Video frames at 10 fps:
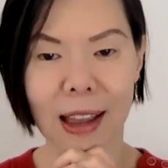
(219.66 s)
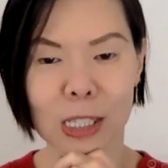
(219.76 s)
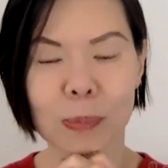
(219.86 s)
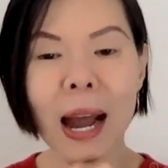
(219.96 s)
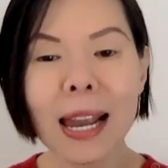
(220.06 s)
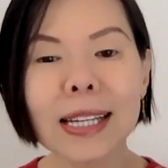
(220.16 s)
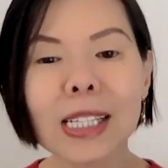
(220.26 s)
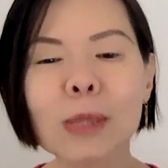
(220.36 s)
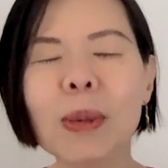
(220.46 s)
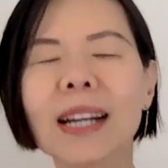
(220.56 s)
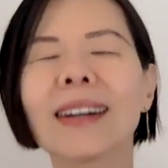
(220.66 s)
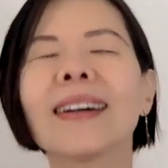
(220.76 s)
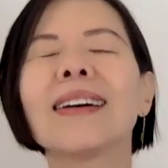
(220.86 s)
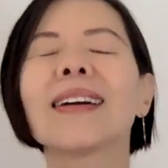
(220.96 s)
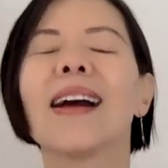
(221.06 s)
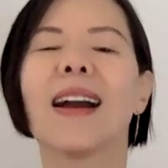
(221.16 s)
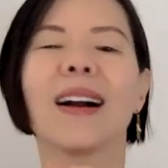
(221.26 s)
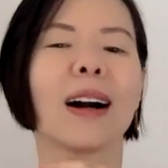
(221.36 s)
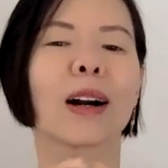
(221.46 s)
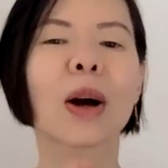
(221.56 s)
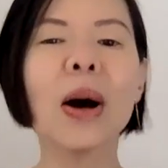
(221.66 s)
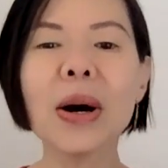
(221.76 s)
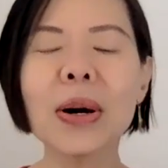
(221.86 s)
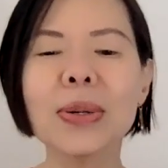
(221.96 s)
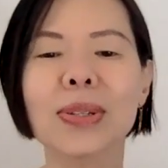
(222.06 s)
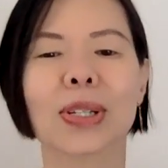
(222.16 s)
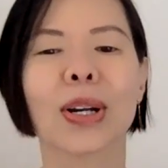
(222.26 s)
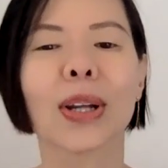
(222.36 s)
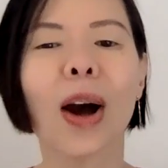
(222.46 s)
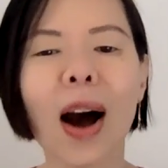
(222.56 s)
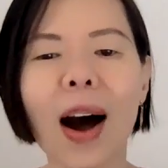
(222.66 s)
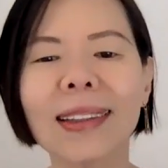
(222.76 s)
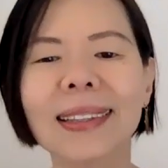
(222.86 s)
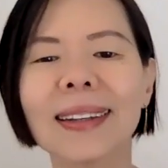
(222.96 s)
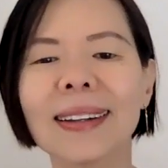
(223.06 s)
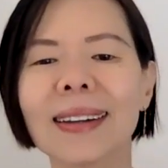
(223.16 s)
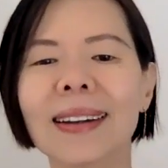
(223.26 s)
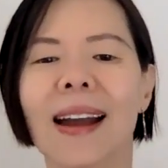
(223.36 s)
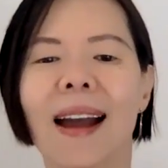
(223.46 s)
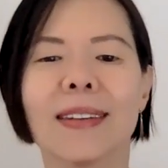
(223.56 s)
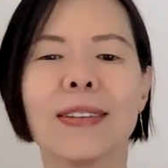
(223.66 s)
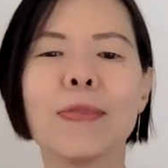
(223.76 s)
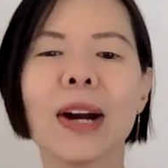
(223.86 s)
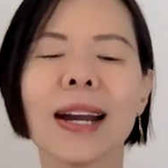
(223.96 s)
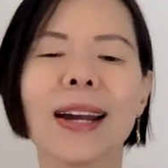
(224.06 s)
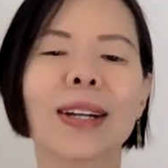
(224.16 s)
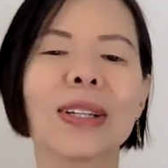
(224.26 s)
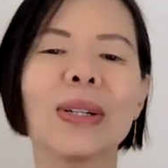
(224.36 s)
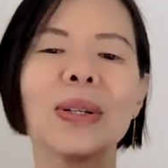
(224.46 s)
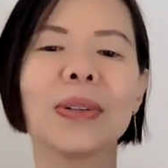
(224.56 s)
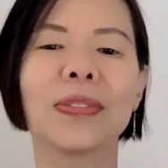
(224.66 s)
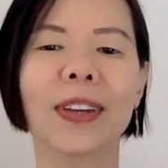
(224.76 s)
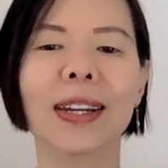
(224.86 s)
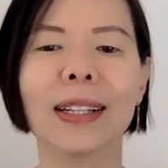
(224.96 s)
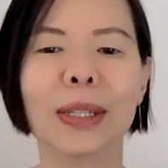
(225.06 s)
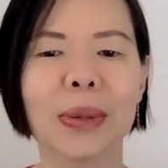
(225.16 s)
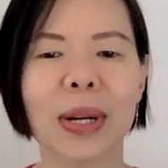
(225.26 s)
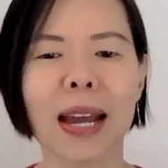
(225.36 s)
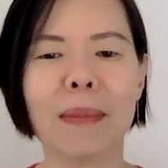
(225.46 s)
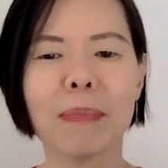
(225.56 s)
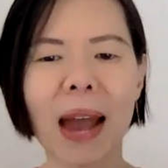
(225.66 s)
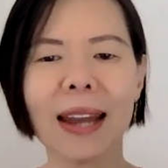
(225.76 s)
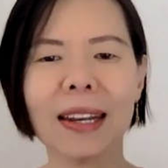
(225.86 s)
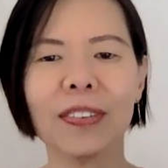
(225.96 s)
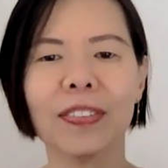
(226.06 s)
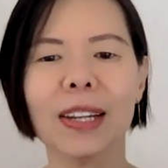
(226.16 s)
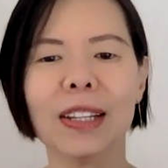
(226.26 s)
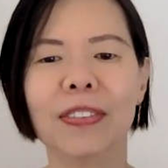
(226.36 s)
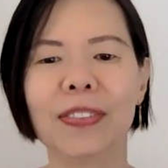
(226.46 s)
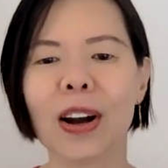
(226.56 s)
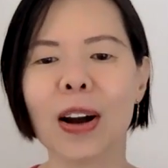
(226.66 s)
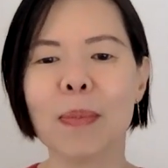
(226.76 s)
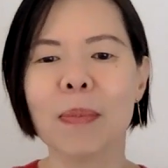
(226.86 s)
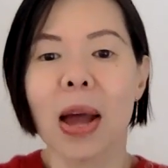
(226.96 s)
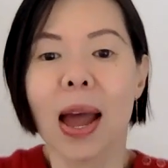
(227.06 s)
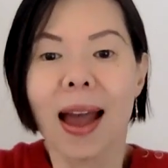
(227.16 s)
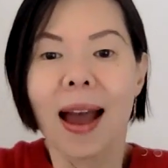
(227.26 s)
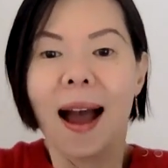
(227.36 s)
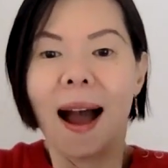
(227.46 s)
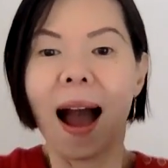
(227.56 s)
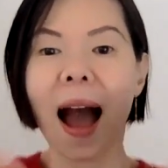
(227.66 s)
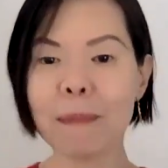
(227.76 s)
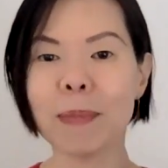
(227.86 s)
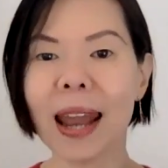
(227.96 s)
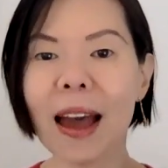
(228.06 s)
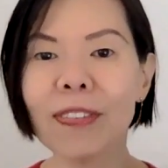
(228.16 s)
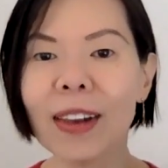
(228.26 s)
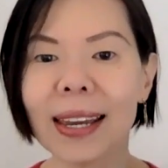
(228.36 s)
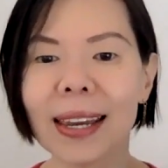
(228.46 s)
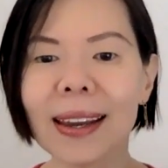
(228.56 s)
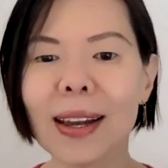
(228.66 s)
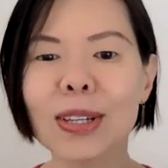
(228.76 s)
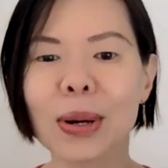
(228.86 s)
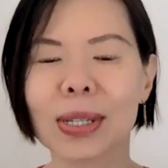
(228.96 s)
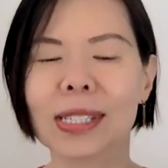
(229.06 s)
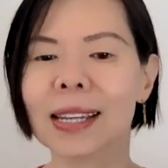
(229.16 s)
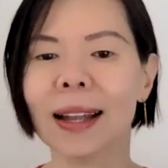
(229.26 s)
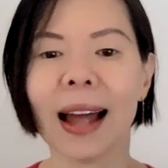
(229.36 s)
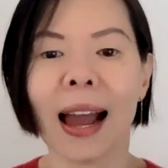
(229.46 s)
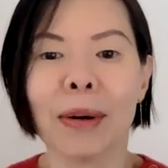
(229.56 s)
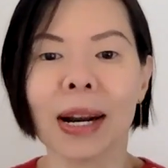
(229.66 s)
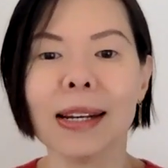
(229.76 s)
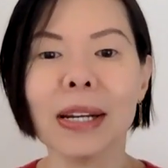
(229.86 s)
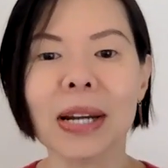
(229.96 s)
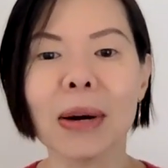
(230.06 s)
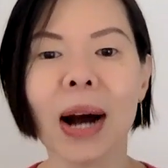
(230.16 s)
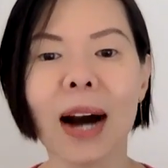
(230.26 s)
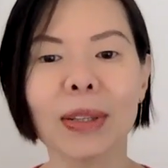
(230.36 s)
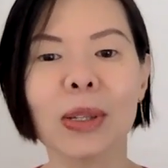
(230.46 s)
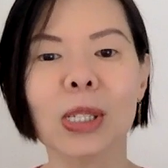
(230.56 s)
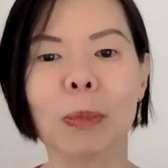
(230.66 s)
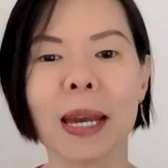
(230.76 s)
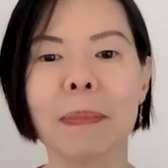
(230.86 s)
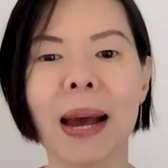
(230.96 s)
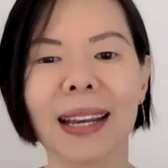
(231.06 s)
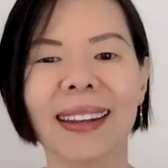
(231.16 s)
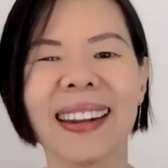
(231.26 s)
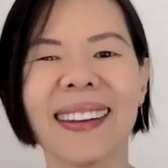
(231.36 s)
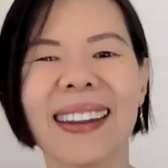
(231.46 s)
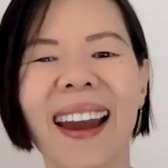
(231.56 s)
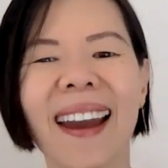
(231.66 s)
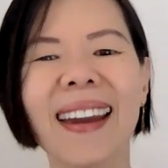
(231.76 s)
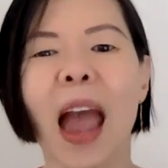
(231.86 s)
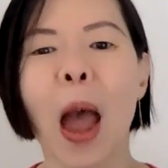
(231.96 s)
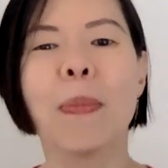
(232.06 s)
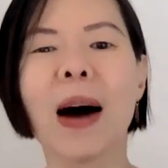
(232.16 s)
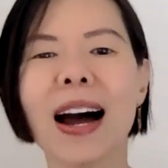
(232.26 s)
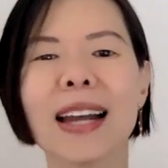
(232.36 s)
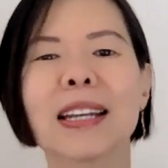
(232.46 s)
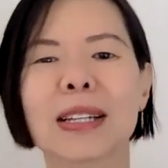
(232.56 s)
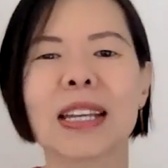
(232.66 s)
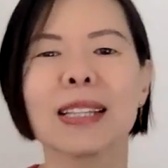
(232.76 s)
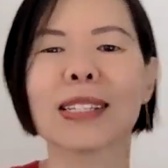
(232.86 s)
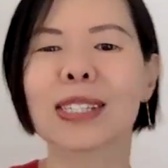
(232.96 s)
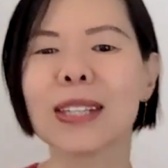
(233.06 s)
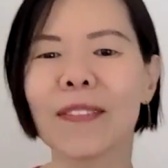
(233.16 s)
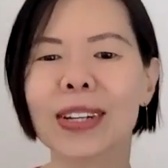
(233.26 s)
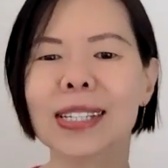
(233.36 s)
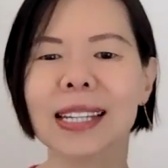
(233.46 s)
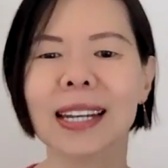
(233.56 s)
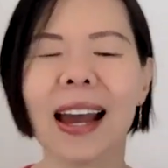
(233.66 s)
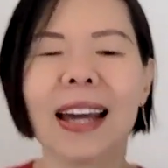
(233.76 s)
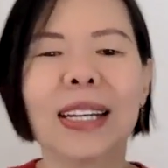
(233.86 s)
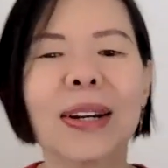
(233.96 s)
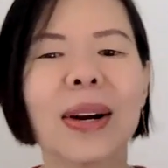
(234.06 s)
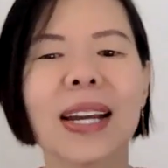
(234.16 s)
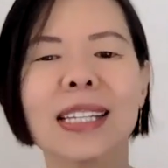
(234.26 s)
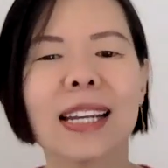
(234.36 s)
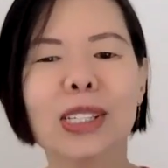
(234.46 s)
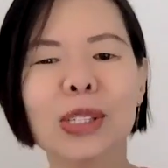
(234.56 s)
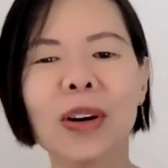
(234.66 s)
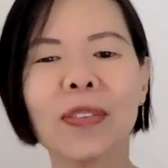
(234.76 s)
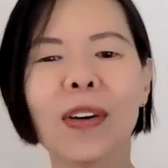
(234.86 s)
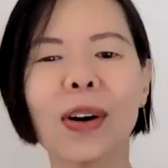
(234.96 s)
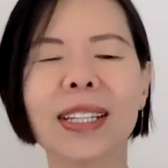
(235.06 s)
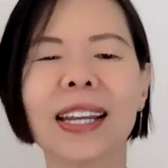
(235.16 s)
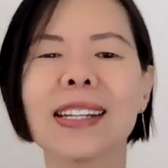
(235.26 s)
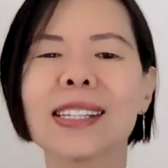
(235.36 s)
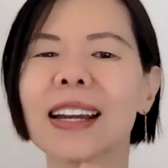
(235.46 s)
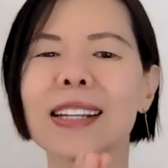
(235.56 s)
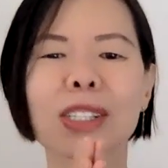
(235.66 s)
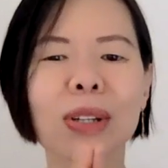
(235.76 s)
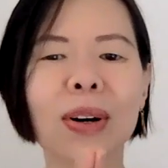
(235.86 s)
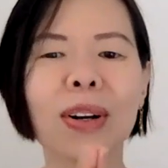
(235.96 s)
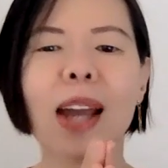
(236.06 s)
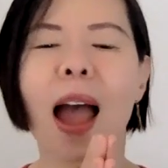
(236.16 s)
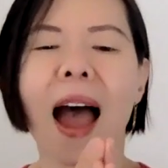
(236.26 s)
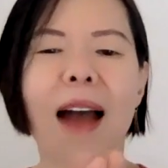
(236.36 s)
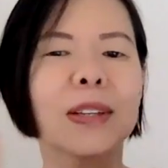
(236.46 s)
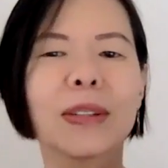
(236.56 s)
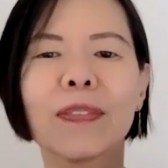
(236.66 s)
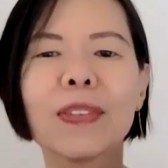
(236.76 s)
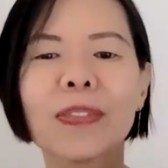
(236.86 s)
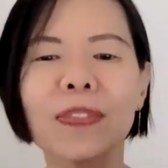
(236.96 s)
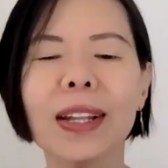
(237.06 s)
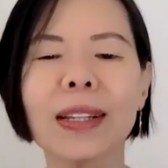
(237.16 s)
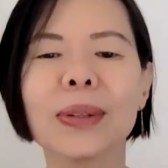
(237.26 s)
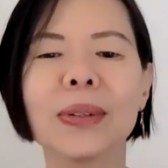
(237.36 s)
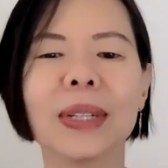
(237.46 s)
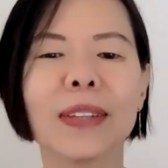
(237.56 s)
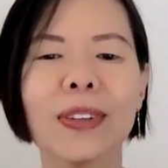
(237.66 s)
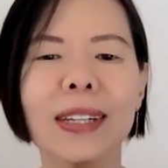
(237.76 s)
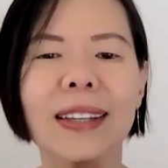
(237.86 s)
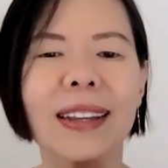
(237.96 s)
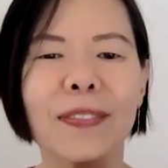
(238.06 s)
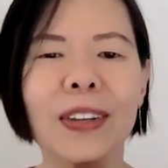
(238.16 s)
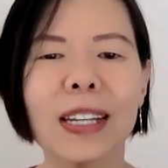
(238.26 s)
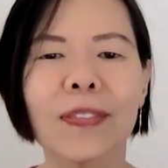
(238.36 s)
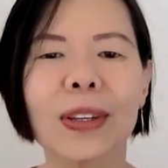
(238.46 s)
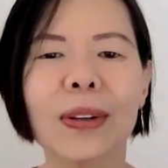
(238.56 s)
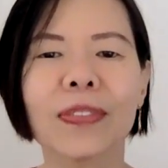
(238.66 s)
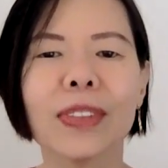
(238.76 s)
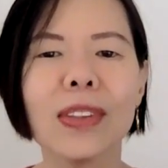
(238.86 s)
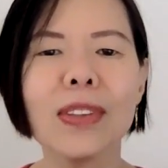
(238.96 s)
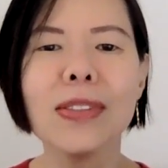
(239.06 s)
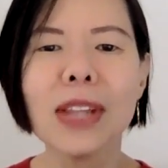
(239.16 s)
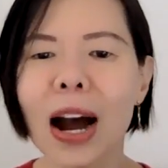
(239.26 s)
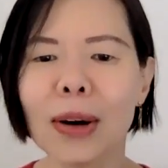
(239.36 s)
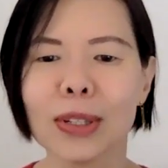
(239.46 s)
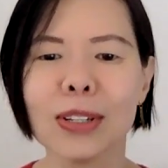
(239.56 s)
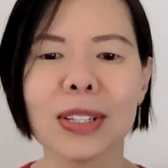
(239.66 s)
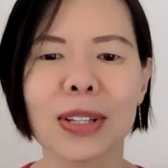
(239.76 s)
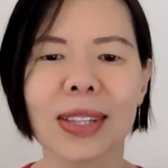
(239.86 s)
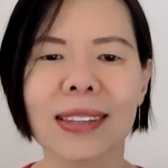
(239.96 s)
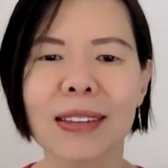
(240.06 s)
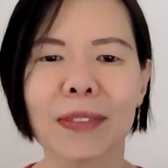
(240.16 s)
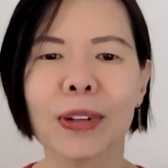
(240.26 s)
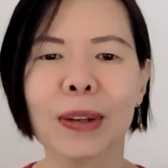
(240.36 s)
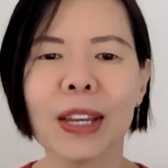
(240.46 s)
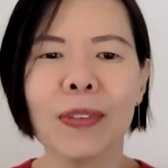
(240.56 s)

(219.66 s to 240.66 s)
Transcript: aspiring speaker, a coach, an author, where you feel you can benefit from up leveling your skill. I already know how to speak back in the day, but it's different scenario and so forth and so on. If you feel you even if you've known you if we